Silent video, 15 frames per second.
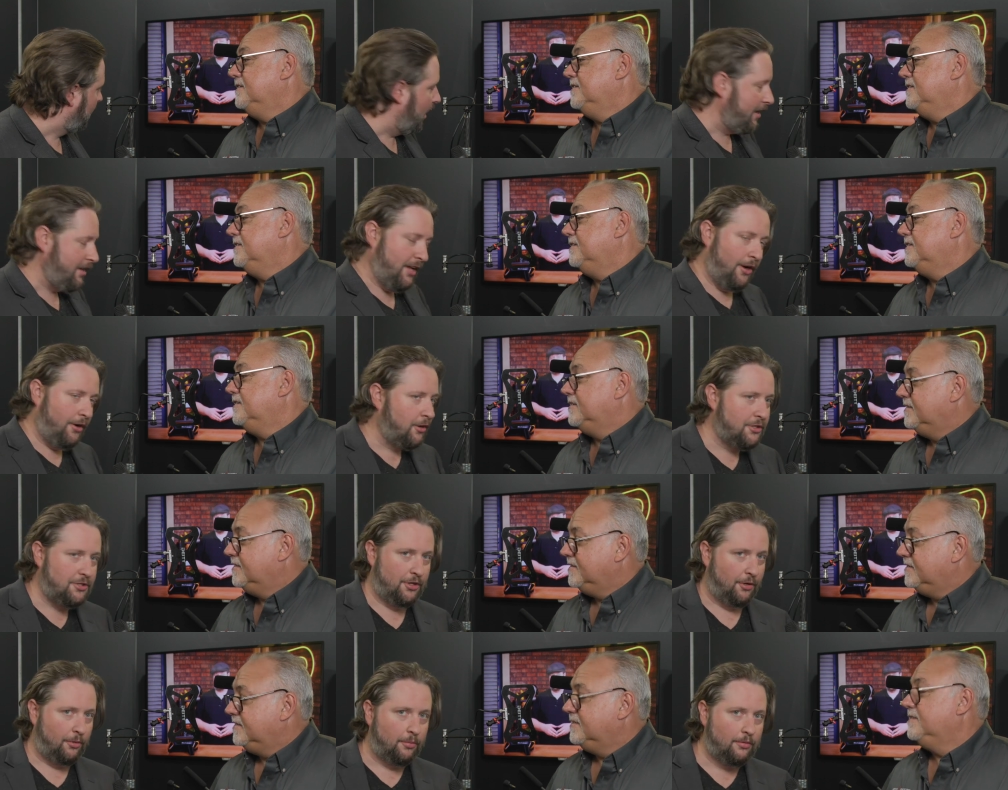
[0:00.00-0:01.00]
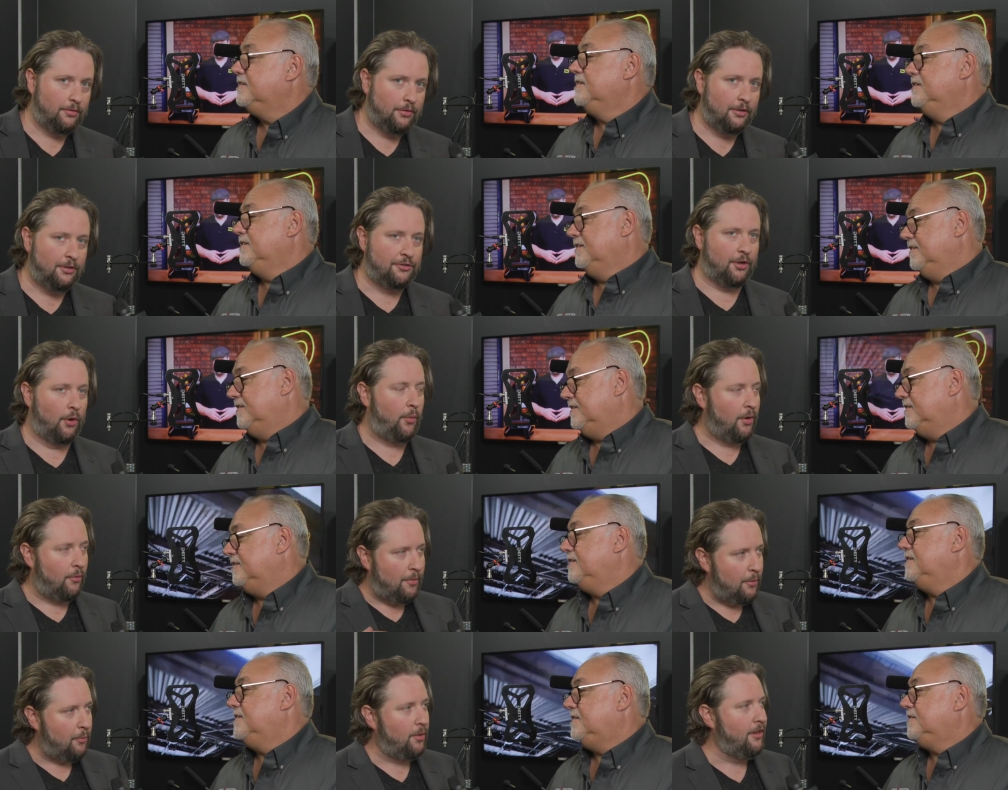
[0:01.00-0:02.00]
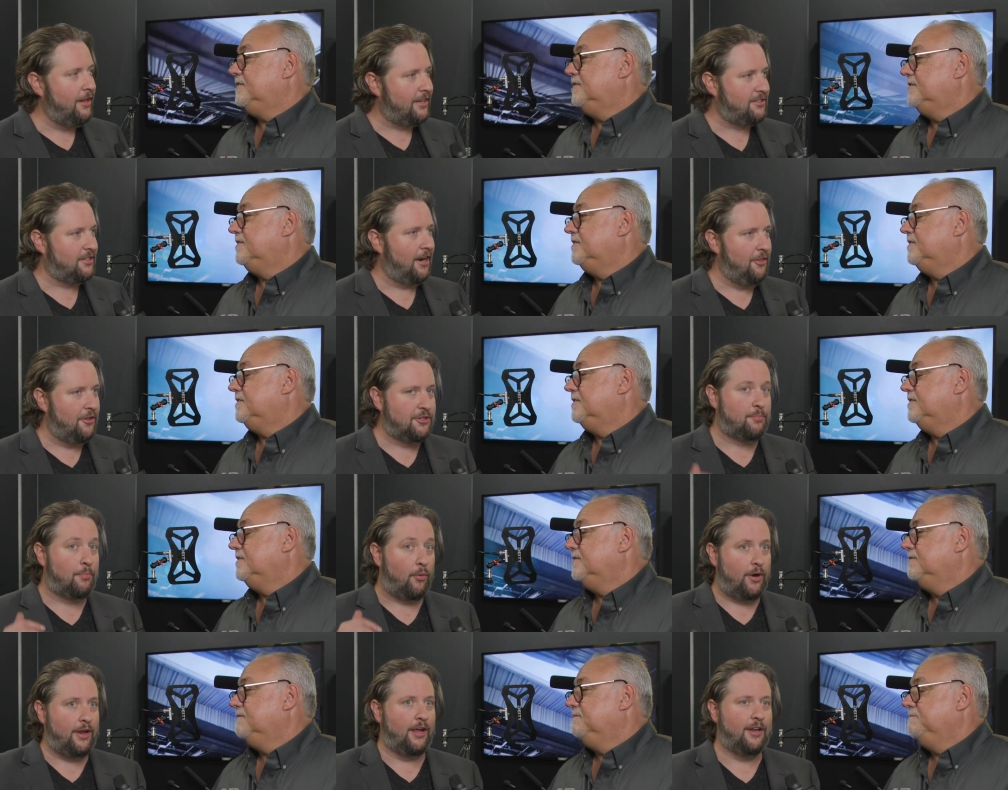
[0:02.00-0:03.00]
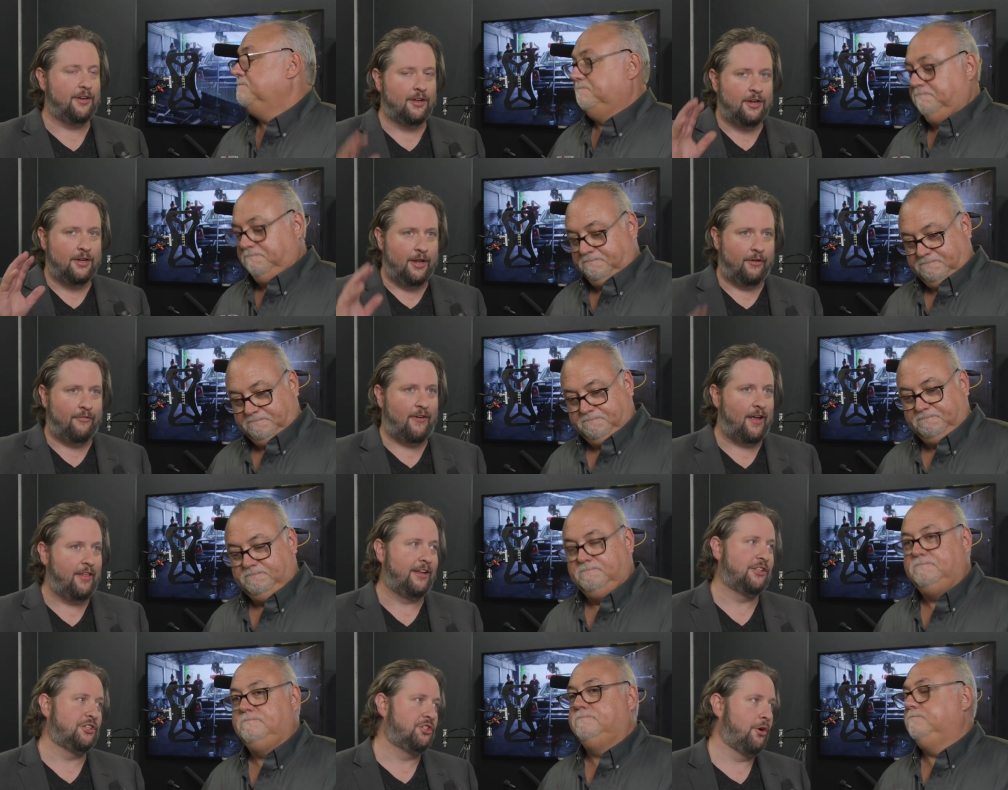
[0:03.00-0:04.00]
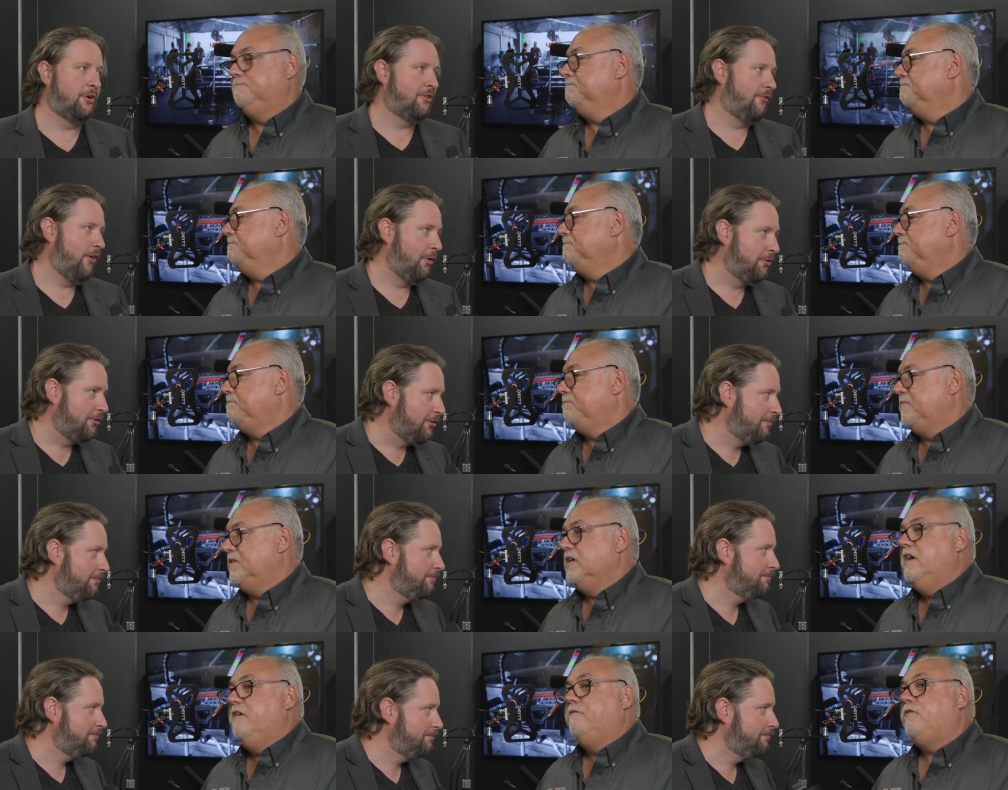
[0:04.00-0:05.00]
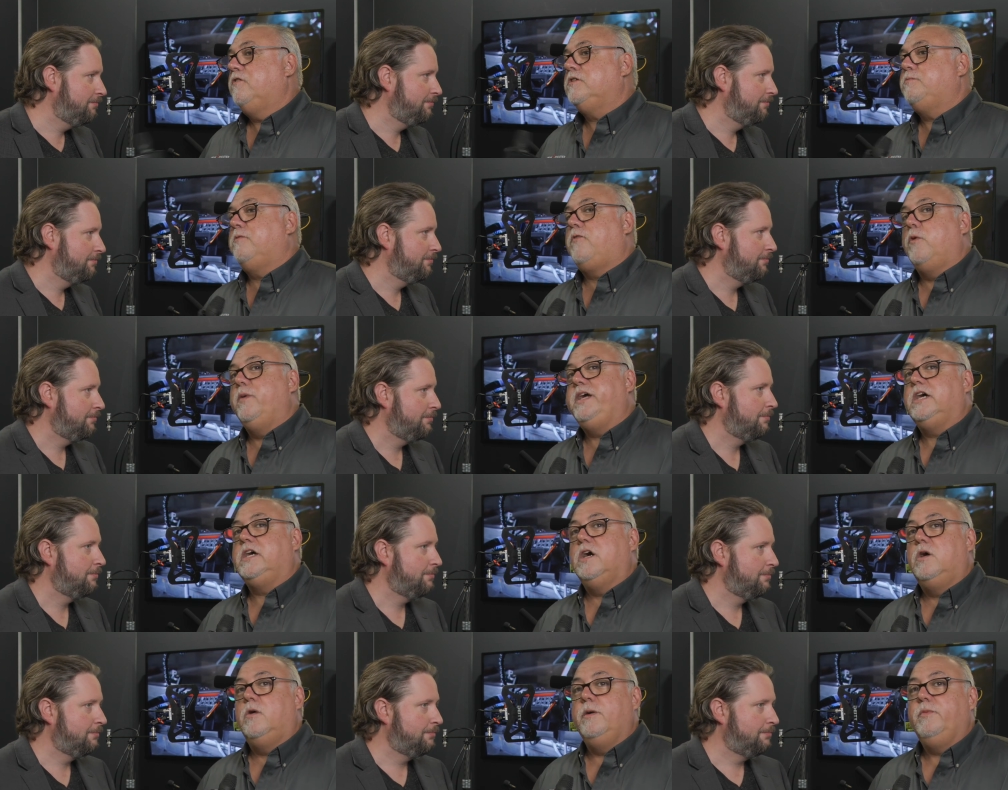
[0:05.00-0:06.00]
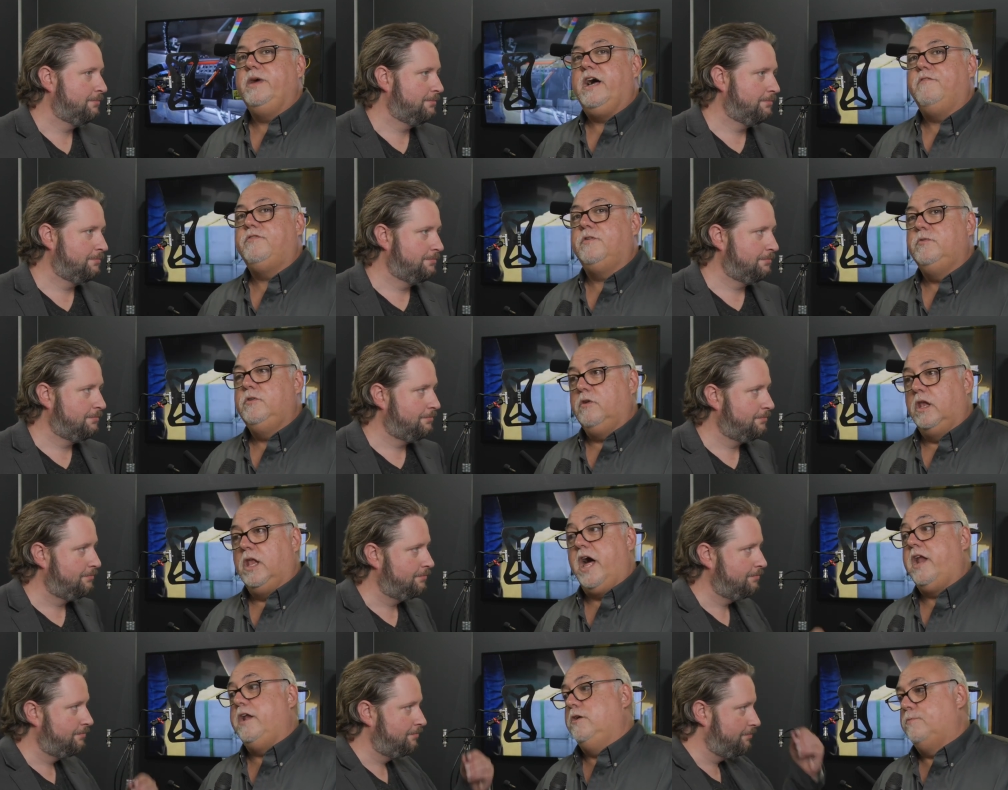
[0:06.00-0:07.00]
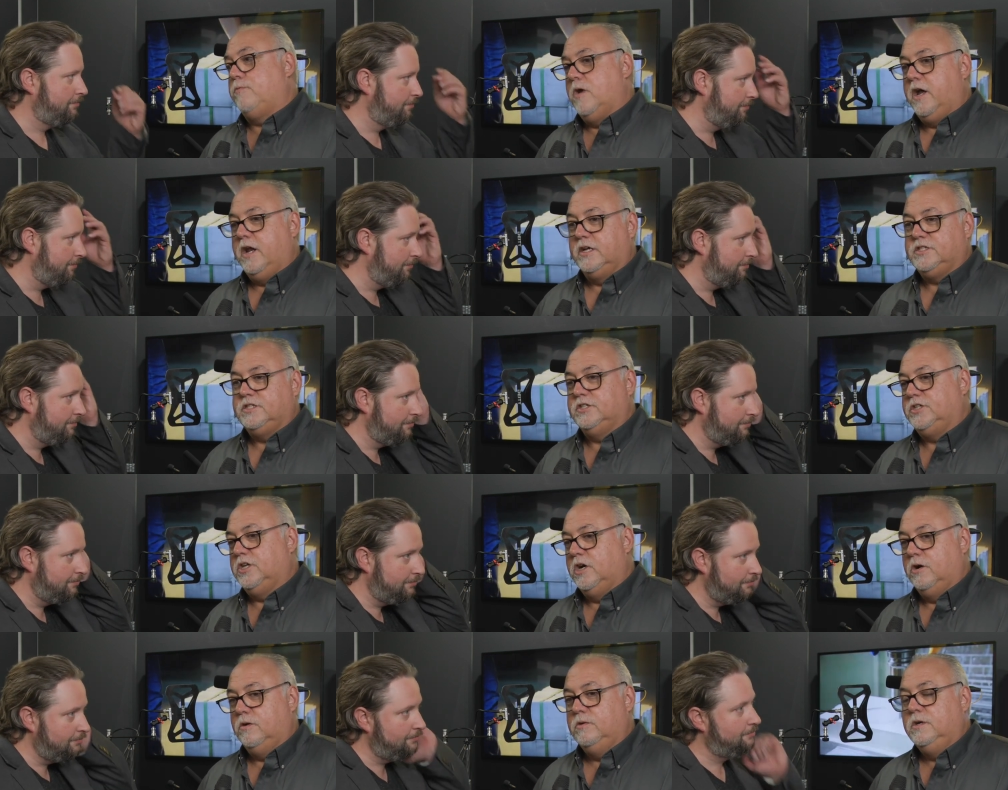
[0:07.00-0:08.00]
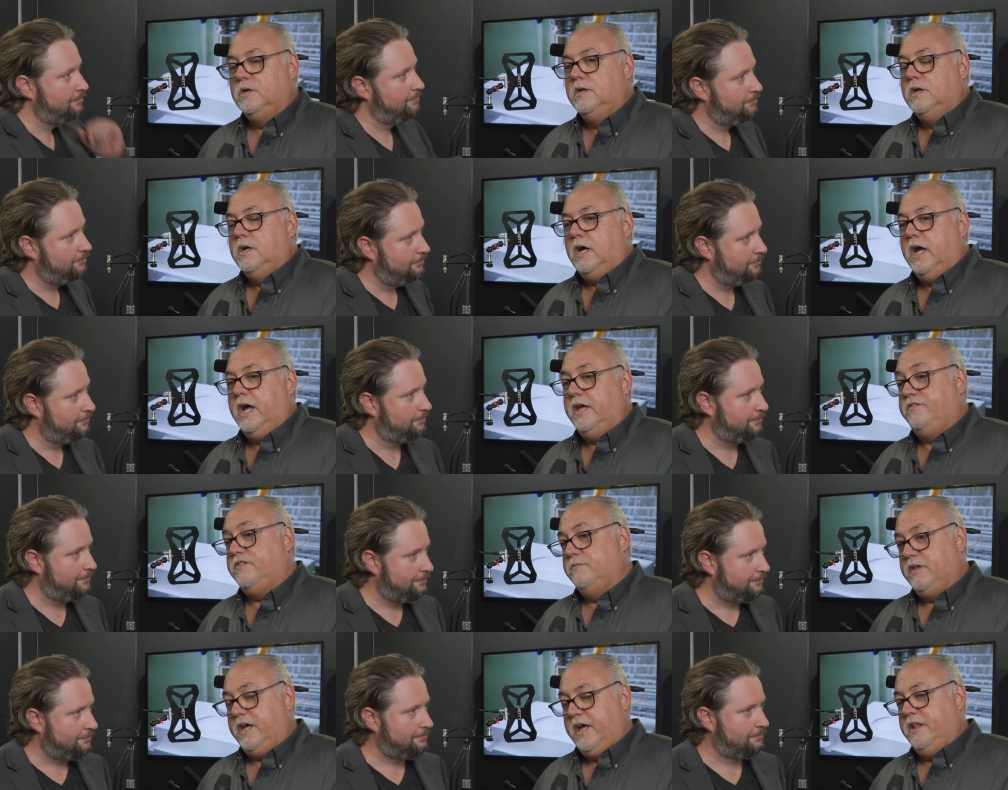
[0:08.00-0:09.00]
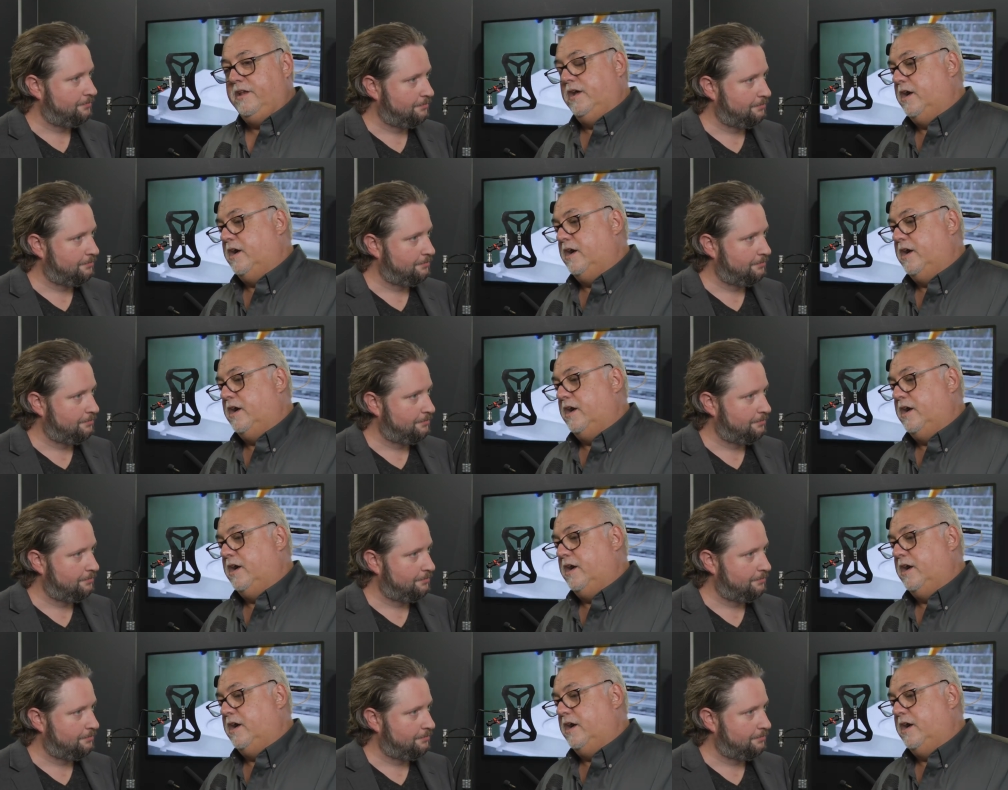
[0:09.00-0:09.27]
Speaker 1: a year or two. So we've been really excited to just bring it
Speaker 2: and finally get to show it to folks. First, before we get going, we have some a lot of new products to show and some and